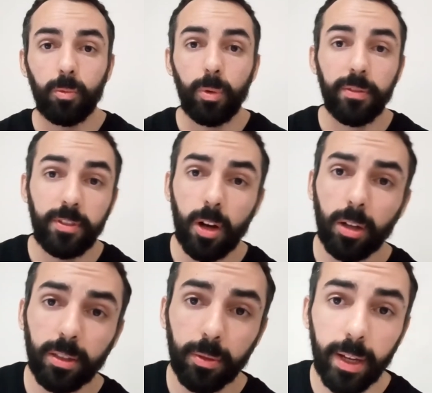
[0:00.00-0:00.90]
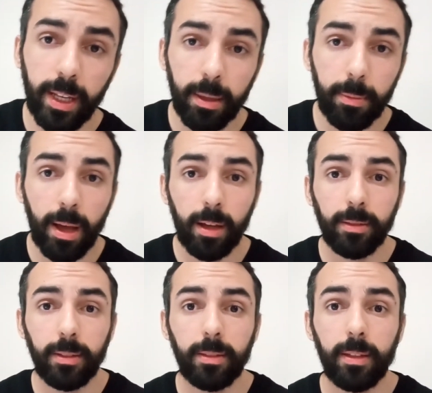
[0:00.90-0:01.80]
We've talked already
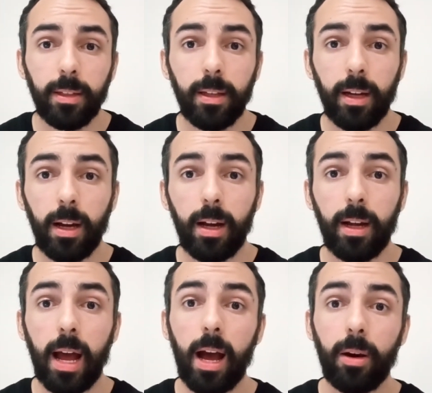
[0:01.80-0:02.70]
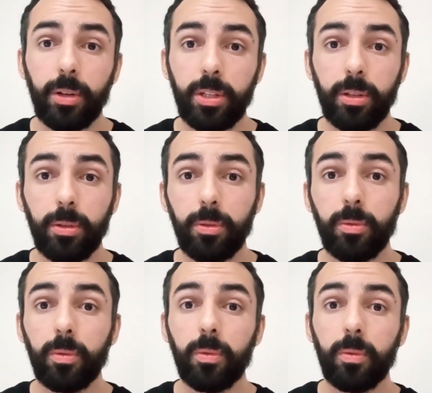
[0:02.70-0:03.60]
about how to
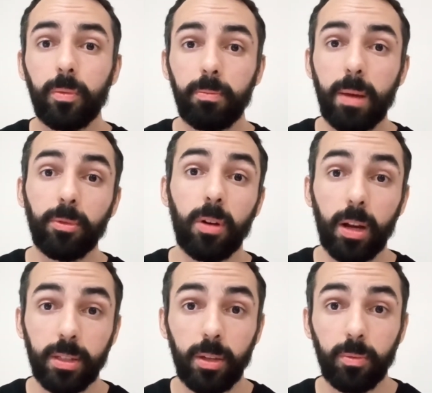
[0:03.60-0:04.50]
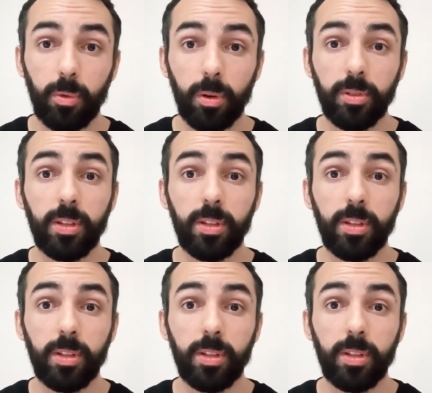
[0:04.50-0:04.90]
memorize words